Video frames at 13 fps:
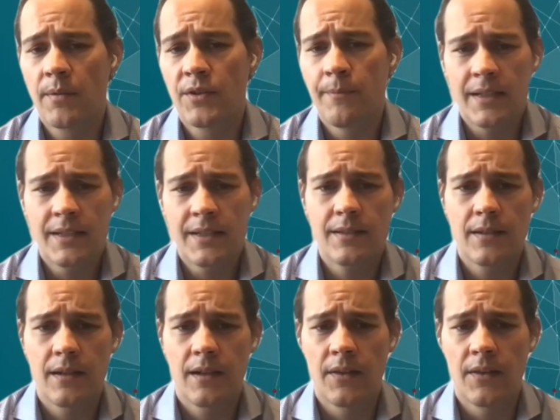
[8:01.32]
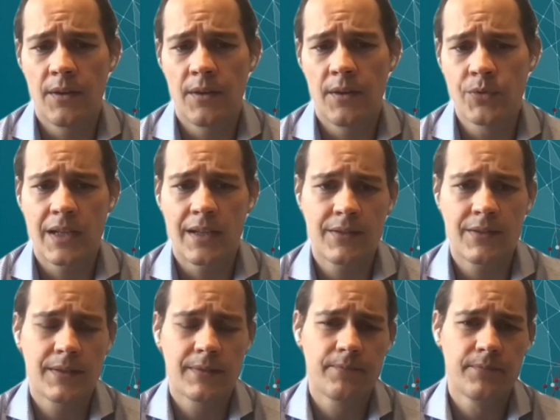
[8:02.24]
partnership makes the most
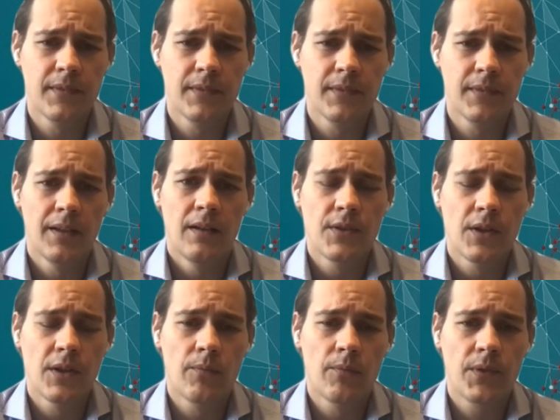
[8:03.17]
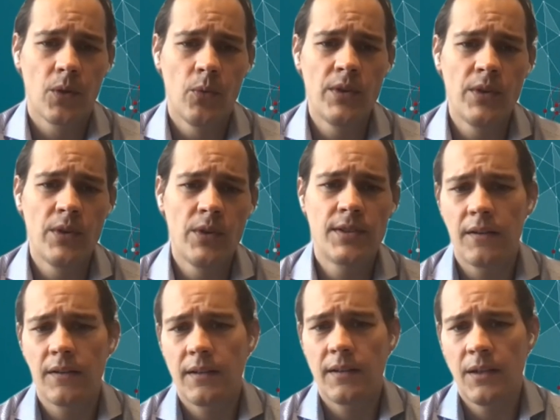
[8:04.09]
sense. So we
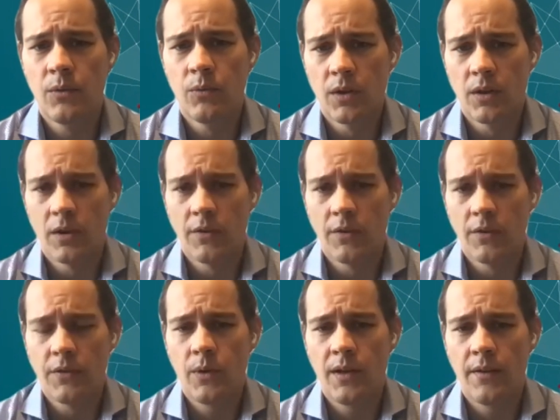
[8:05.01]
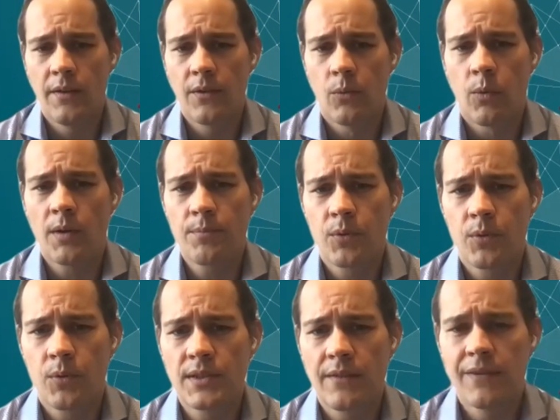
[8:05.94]
start in a world with
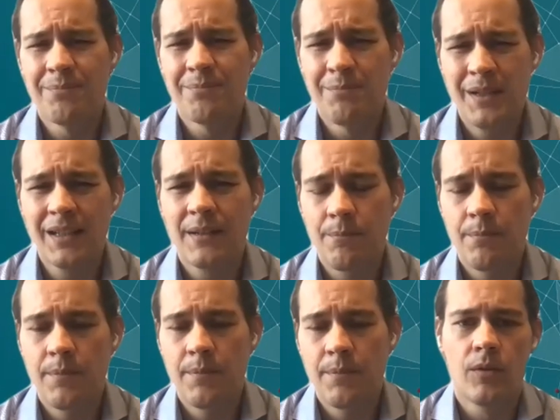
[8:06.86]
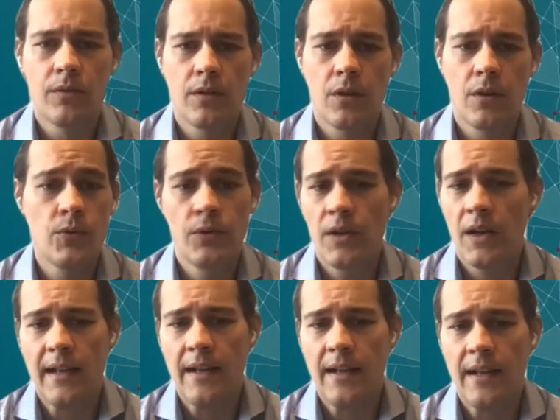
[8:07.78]
1.7 billion people who
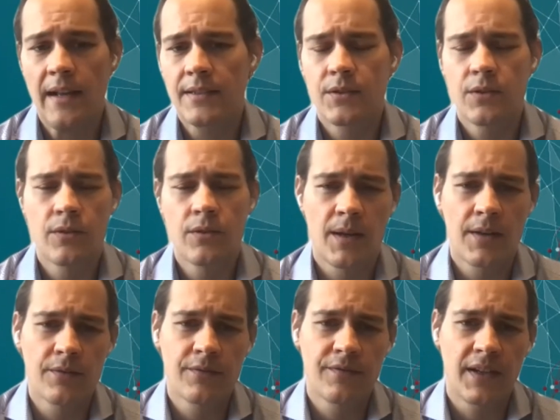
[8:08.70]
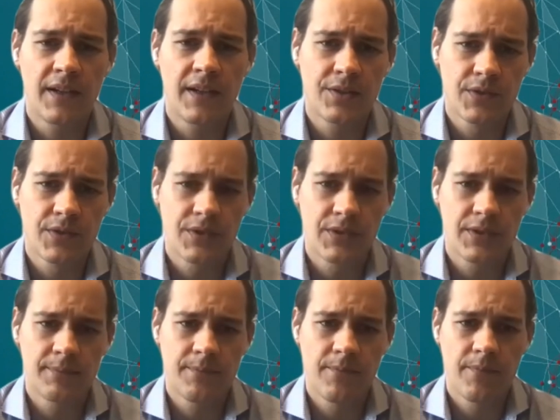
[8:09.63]
do not have access to the modern financial
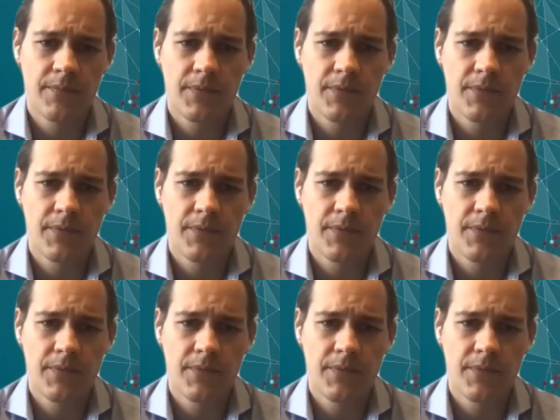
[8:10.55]
system.